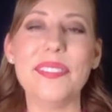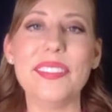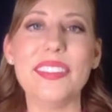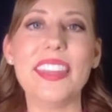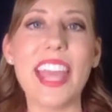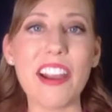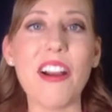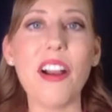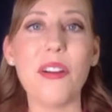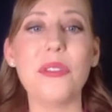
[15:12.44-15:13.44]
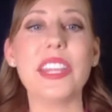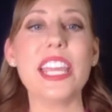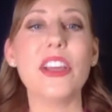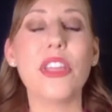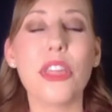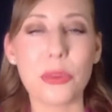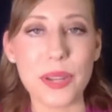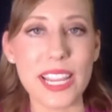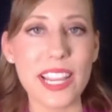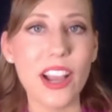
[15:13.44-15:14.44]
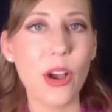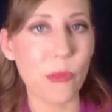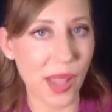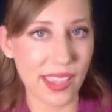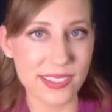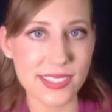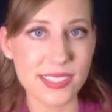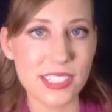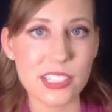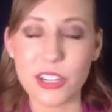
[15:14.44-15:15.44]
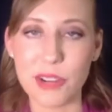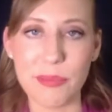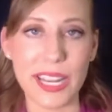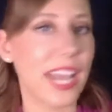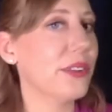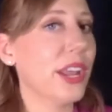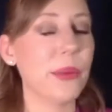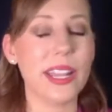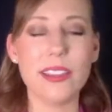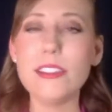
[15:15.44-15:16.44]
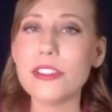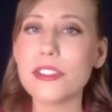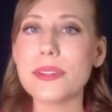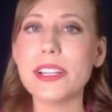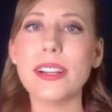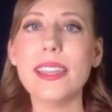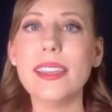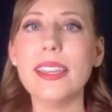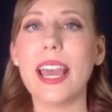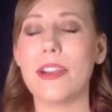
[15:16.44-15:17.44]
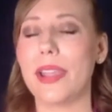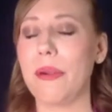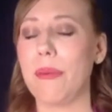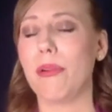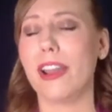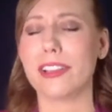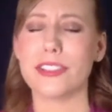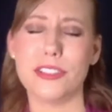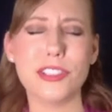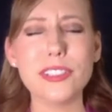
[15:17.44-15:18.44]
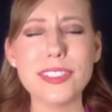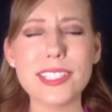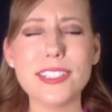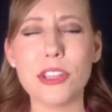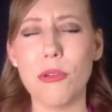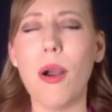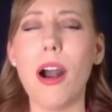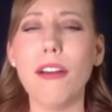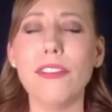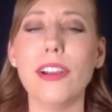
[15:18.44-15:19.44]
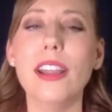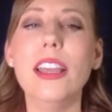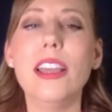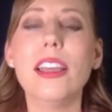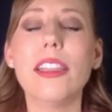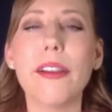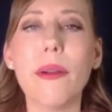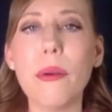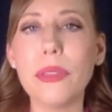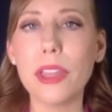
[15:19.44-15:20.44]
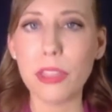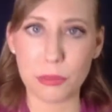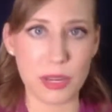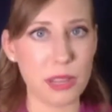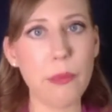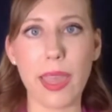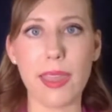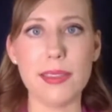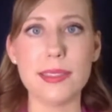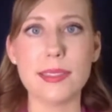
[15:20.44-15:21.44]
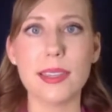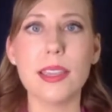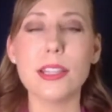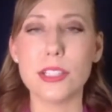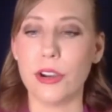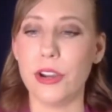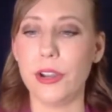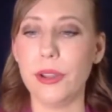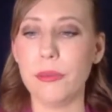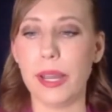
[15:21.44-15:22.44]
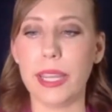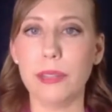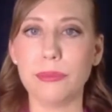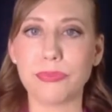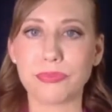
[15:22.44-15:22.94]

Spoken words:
There are only 3 ways to earn money. I don't care what industry you're in. I don't care what products or services you offer. There are only 3 ways to earn money.